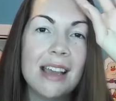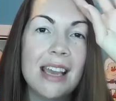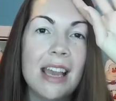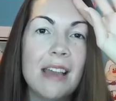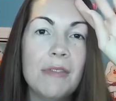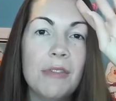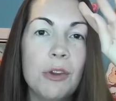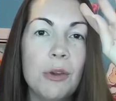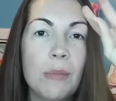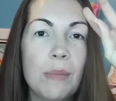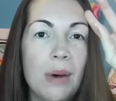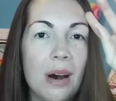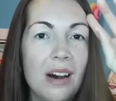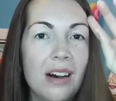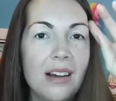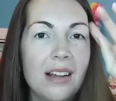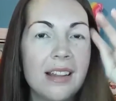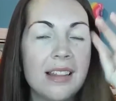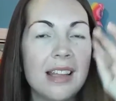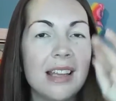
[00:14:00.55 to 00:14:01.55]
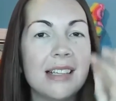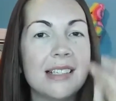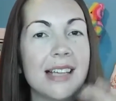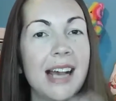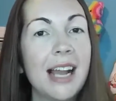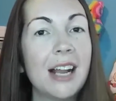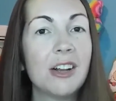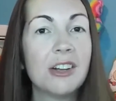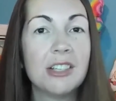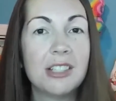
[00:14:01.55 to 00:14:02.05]
If you bought the
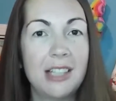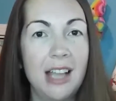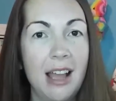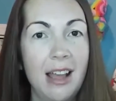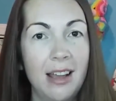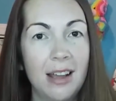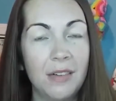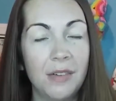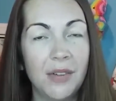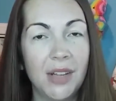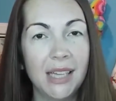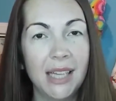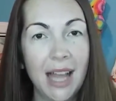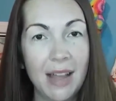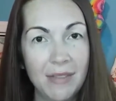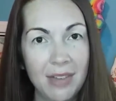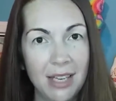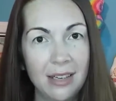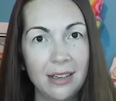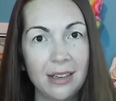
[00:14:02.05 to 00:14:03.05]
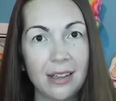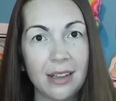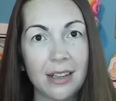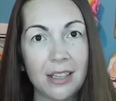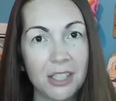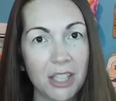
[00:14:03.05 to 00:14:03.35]
entire set of 11